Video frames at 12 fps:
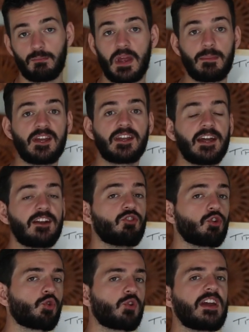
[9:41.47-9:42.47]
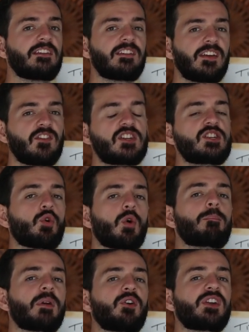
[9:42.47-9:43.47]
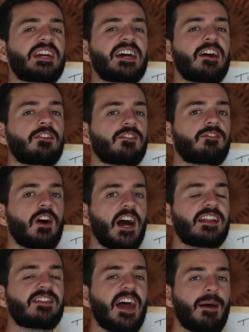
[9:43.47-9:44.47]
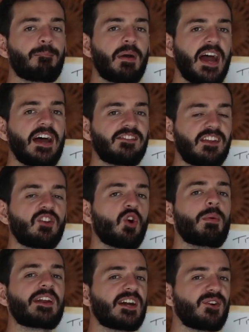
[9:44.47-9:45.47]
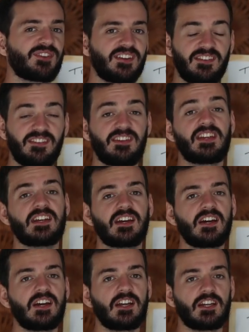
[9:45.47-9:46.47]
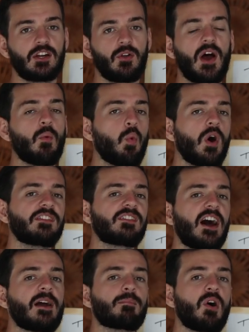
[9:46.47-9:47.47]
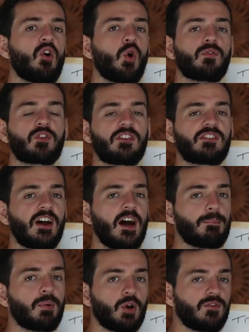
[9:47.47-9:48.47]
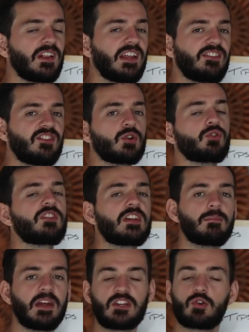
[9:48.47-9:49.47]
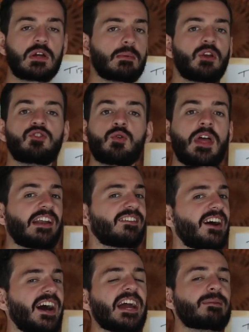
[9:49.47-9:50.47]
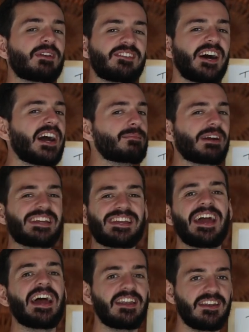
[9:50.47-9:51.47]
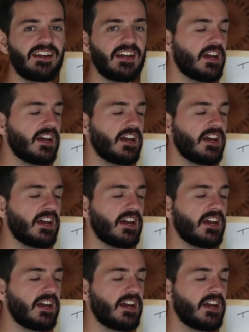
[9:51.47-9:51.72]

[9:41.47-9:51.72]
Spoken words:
Maybe, again, it's your creativity, your ability to find that pass that nobody else can see. You know, that one-time ball over the top perfectly to your teammate. You're able to do that time and time again.